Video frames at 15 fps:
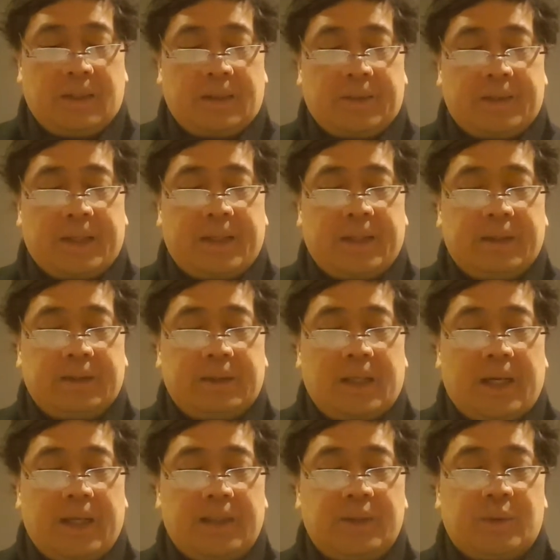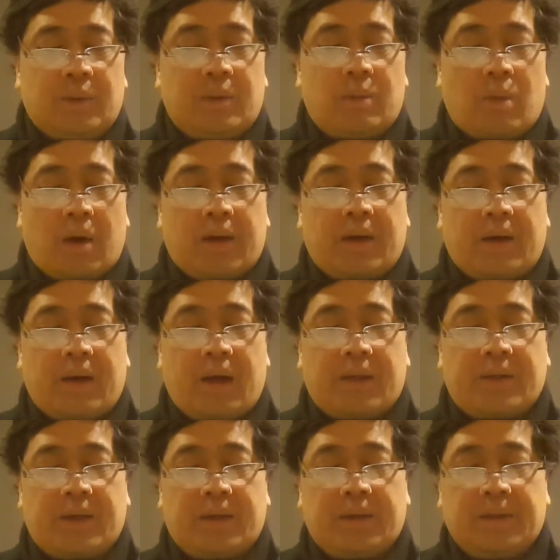They engage with one
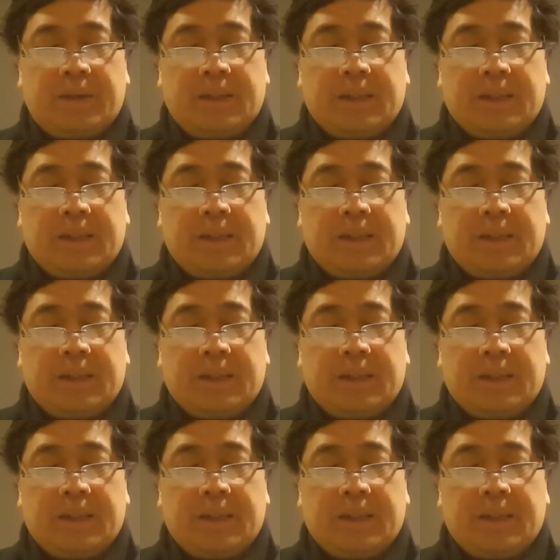another